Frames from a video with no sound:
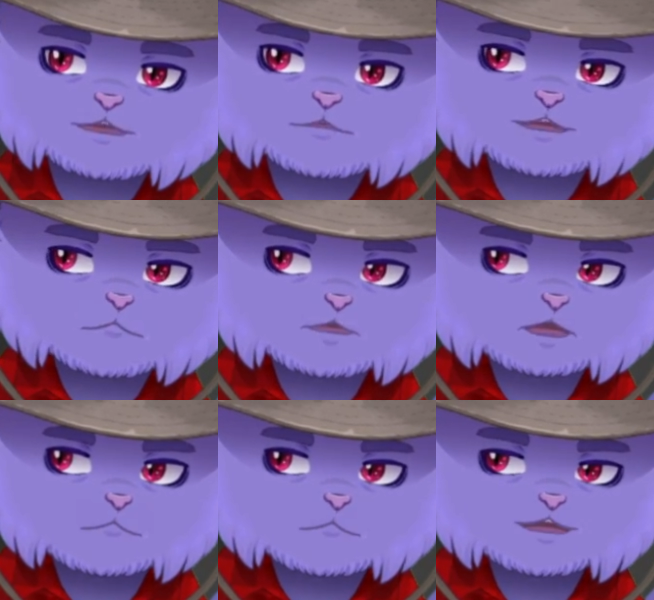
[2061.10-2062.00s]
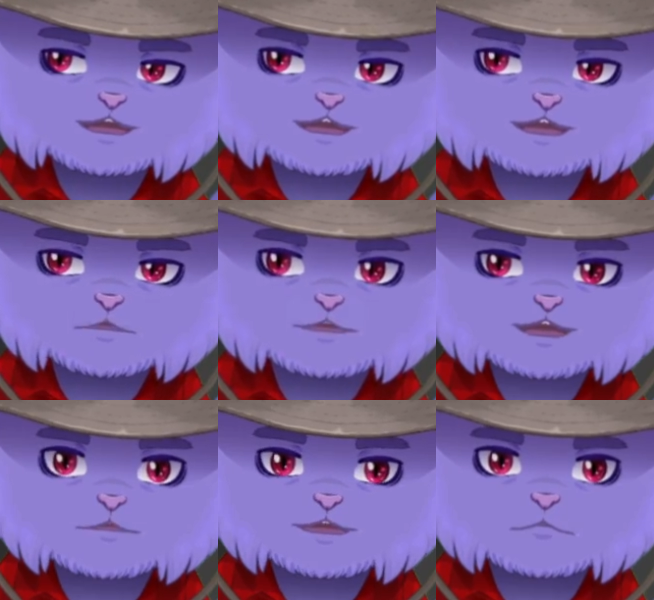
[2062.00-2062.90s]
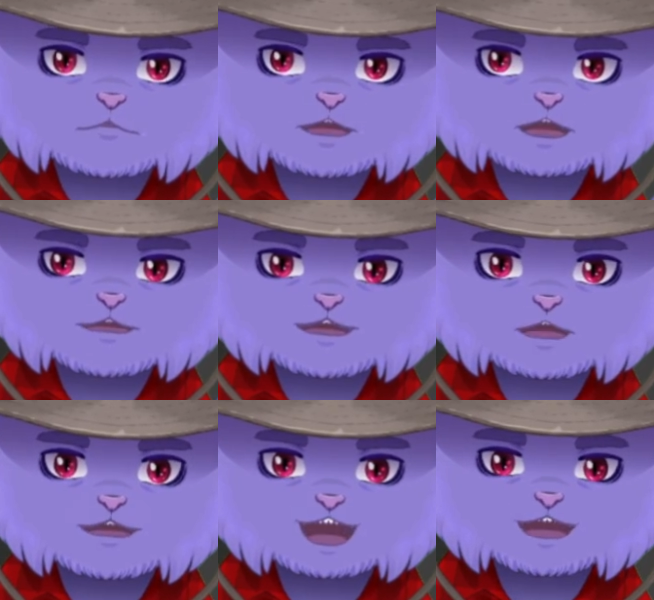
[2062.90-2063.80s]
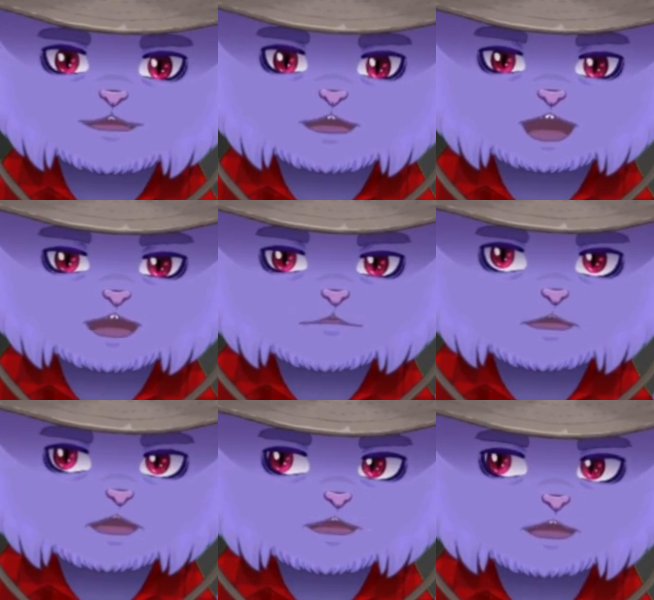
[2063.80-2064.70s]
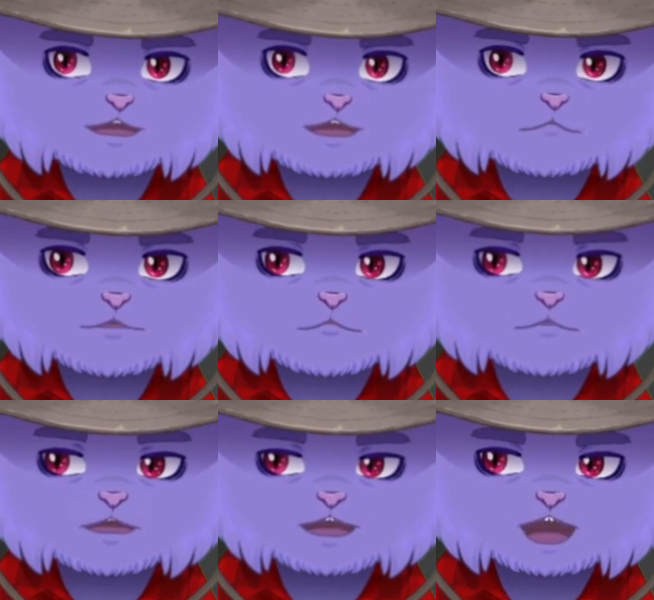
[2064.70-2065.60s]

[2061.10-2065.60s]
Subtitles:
whenever you merge layer 512 down with line layer, it will